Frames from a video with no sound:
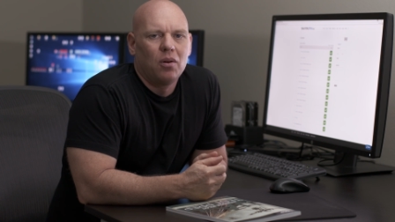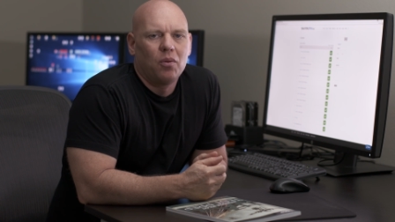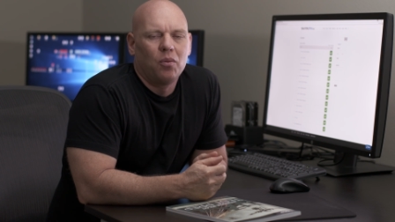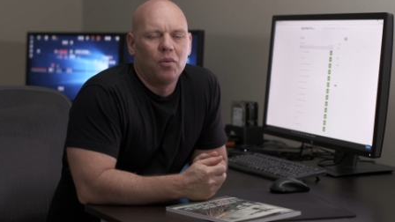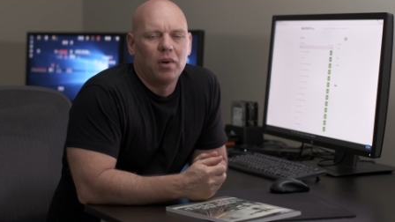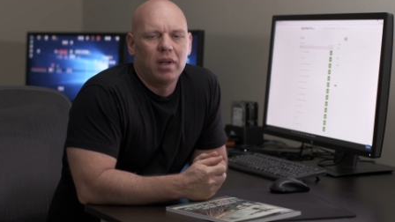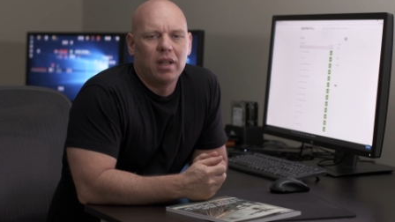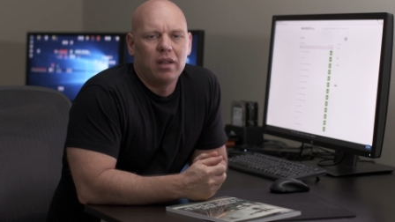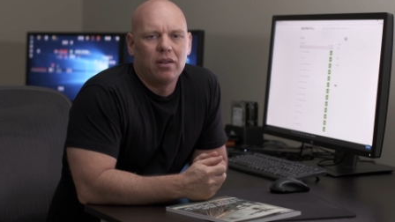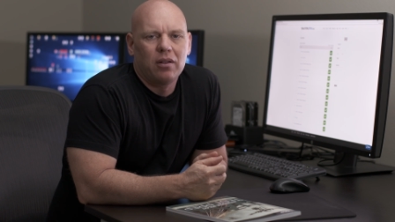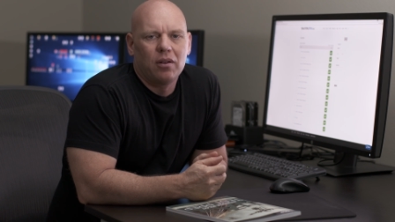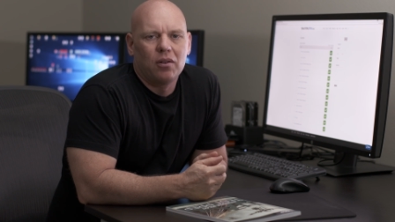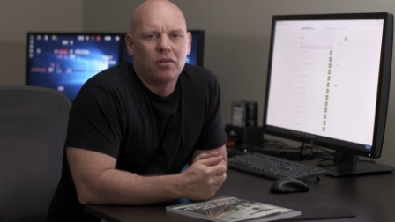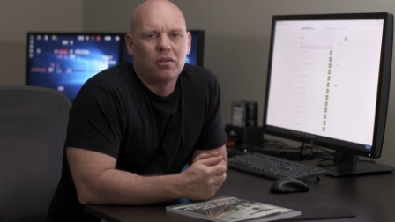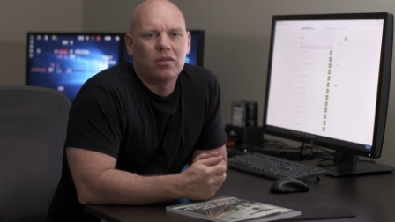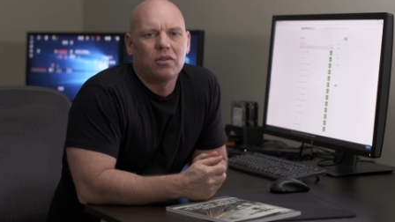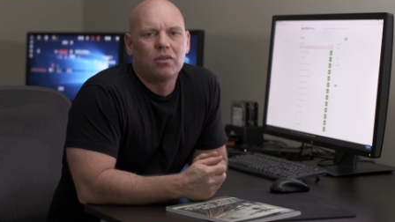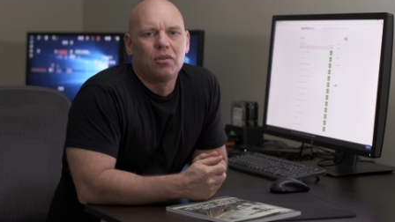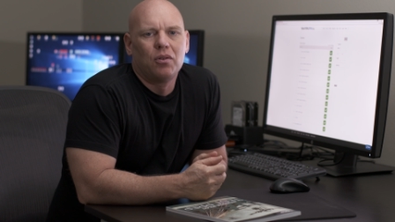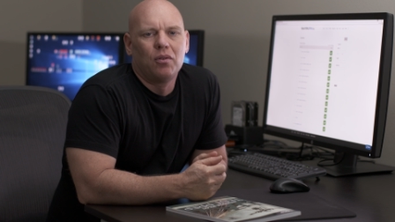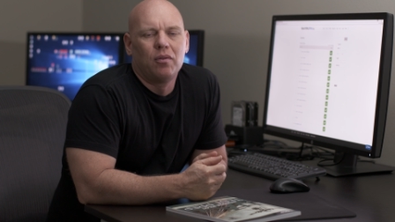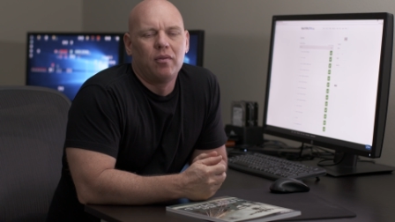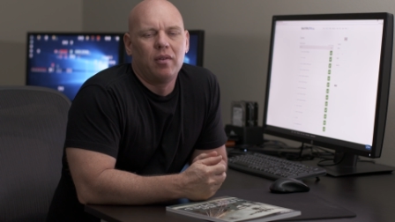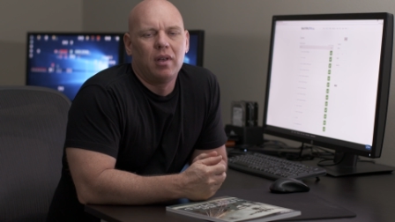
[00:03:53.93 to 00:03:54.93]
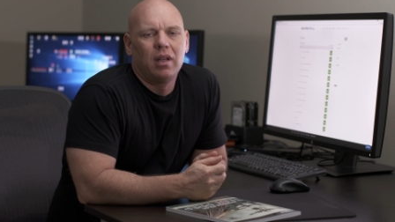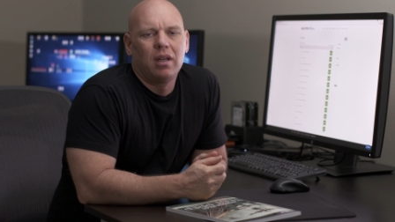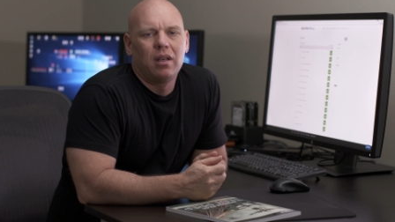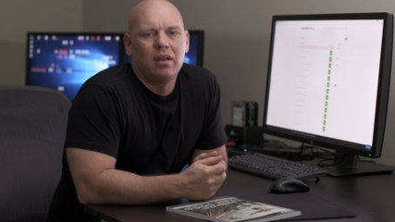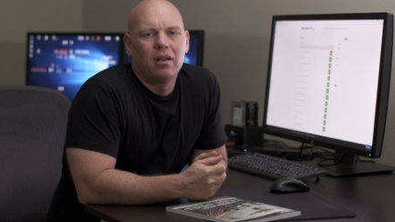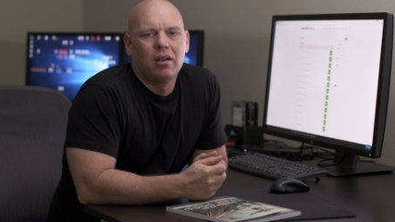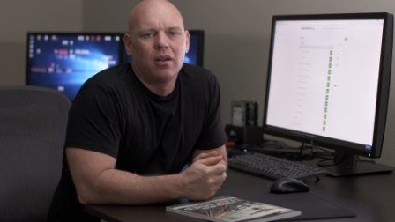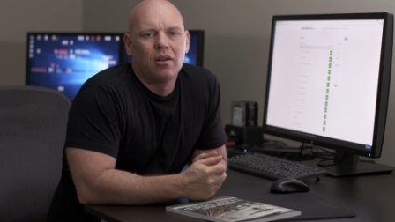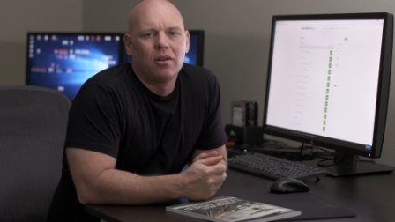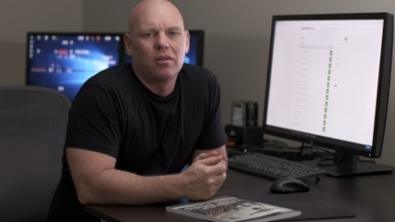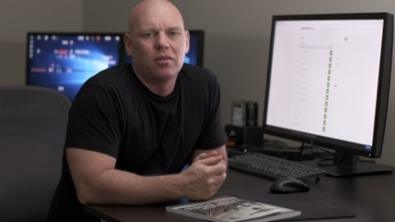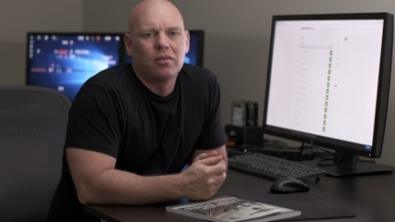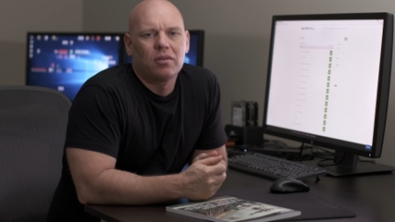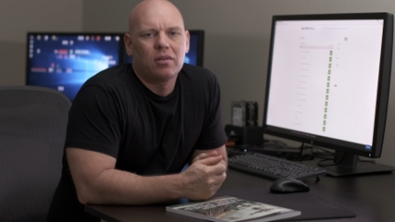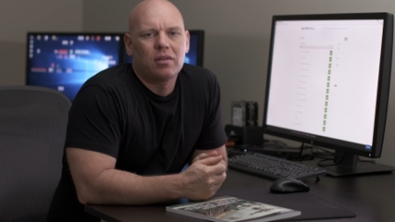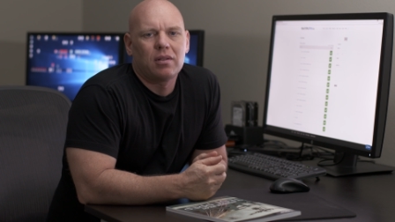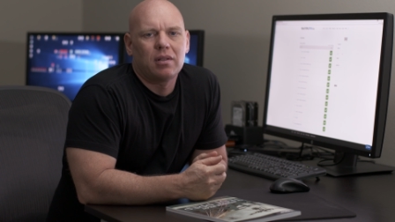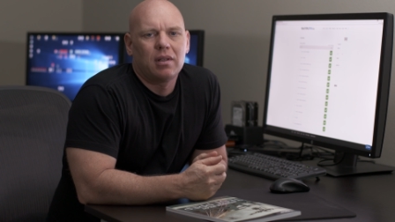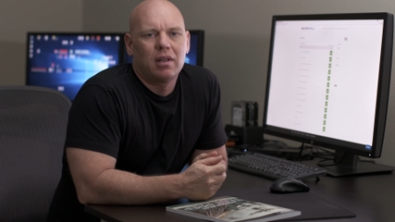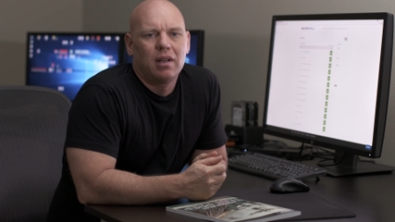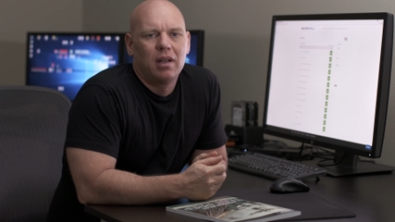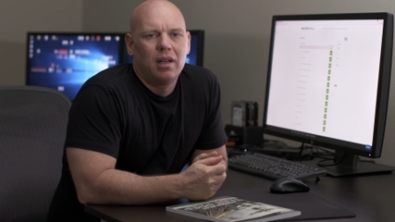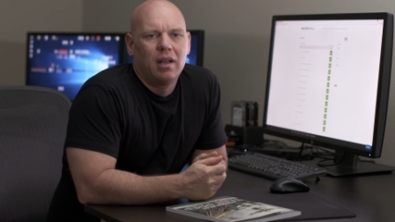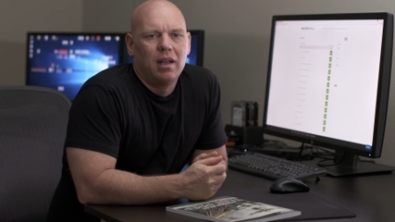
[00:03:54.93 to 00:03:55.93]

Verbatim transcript: when there's new videos.